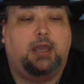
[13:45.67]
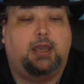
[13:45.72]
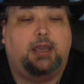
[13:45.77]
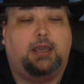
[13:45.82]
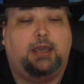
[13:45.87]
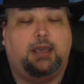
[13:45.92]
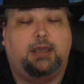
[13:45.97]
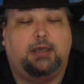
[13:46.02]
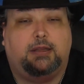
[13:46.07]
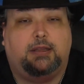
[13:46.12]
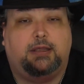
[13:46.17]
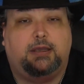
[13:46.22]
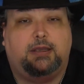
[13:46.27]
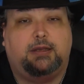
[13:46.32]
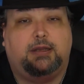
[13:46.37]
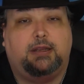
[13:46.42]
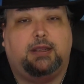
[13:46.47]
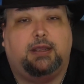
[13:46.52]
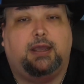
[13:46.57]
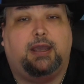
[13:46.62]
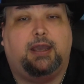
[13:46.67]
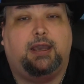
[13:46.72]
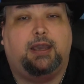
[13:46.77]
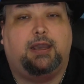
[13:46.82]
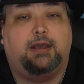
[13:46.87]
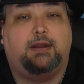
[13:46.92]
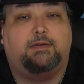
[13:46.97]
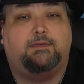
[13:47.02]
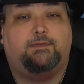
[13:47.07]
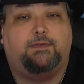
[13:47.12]
healing,
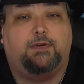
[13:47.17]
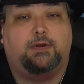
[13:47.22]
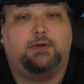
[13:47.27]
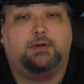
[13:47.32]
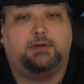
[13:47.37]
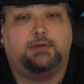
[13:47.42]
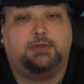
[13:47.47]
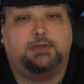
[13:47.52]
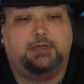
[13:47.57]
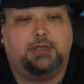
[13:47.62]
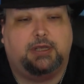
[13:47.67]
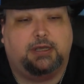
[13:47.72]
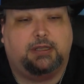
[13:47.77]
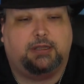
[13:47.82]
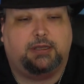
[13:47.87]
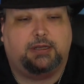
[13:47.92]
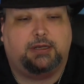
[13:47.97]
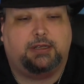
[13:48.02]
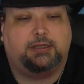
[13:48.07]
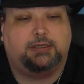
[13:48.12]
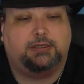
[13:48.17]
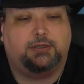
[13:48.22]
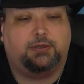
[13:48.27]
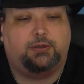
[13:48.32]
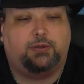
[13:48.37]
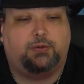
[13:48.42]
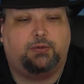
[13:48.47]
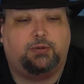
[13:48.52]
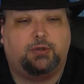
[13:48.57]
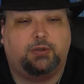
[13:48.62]
and fertility. So
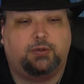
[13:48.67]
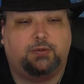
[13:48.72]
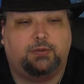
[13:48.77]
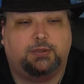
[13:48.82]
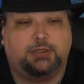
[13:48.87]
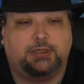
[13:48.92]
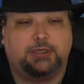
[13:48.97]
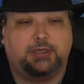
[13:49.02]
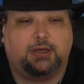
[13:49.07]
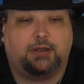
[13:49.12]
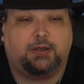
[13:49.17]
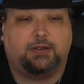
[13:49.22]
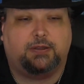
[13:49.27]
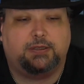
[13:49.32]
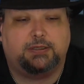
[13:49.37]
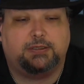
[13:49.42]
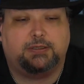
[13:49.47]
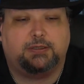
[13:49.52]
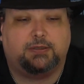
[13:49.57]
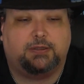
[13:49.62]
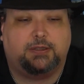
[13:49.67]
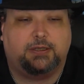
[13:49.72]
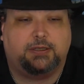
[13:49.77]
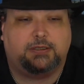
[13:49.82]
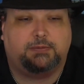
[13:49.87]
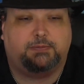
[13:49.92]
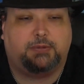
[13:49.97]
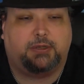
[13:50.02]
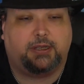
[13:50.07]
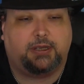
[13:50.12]
you do see all these little
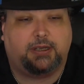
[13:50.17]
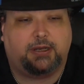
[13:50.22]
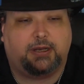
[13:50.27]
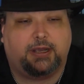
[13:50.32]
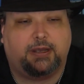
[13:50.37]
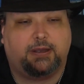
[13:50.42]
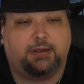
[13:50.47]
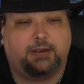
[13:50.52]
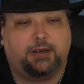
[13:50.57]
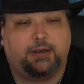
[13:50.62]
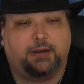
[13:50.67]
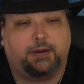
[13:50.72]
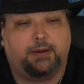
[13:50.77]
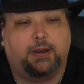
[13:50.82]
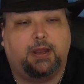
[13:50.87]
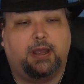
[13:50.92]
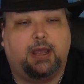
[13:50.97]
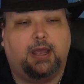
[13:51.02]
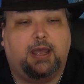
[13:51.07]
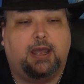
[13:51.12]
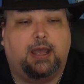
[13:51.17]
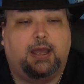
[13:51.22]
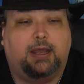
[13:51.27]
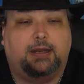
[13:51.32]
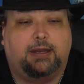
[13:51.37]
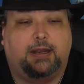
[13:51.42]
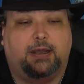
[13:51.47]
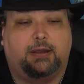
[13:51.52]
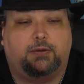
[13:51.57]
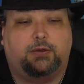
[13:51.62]
things playing out here.
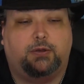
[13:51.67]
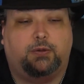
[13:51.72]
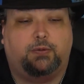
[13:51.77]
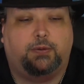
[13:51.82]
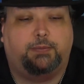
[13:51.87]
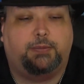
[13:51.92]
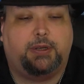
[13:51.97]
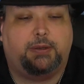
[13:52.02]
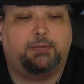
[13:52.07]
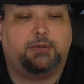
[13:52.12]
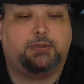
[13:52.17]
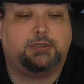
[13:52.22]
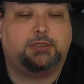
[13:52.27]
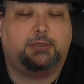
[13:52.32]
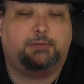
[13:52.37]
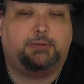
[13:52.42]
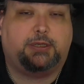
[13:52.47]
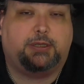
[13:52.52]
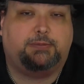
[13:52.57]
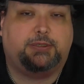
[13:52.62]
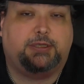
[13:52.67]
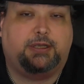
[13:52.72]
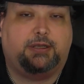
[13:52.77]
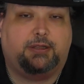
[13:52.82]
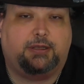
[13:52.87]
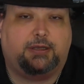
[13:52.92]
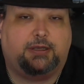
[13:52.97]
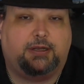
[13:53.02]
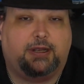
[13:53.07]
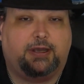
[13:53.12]
Now, do remember, sometimes
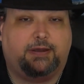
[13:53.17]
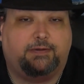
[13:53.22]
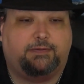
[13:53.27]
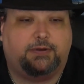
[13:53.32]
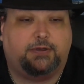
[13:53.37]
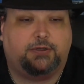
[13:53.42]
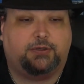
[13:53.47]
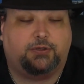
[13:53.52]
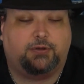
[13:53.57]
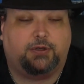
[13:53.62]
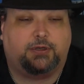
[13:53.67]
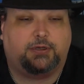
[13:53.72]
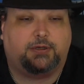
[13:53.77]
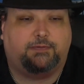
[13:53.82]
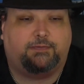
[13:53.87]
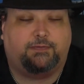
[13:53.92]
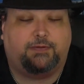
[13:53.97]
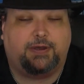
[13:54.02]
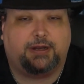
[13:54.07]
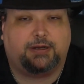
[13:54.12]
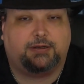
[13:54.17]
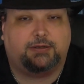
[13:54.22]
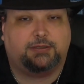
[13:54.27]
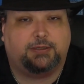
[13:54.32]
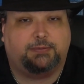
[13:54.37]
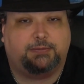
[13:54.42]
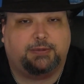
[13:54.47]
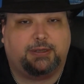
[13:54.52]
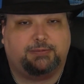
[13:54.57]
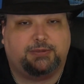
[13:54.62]
healing can have a destructive effect, or
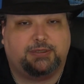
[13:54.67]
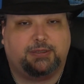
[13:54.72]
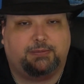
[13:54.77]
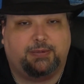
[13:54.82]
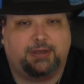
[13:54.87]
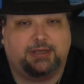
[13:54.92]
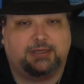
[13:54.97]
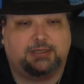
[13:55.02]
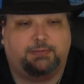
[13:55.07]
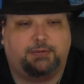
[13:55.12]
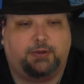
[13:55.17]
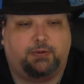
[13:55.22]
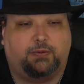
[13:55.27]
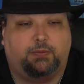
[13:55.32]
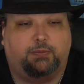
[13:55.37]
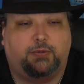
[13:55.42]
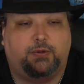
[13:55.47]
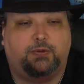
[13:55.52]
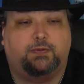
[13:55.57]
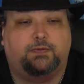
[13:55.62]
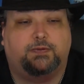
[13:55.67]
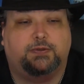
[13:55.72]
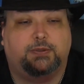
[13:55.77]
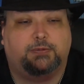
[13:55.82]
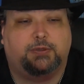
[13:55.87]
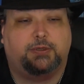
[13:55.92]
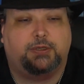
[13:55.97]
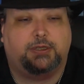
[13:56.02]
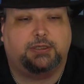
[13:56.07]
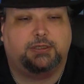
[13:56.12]
Sometimes something has to be removed,
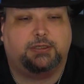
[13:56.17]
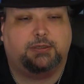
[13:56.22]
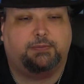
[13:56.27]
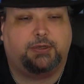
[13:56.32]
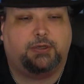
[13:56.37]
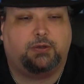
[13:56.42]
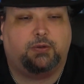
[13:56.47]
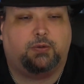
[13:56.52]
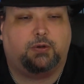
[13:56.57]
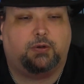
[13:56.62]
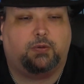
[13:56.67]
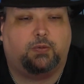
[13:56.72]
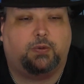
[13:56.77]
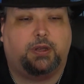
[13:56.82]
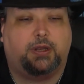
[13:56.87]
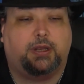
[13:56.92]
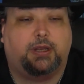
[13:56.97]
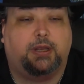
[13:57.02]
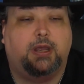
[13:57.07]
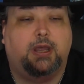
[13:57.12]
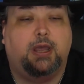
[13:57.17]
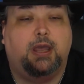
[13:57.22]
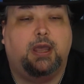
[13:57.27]
something needs to be torn away.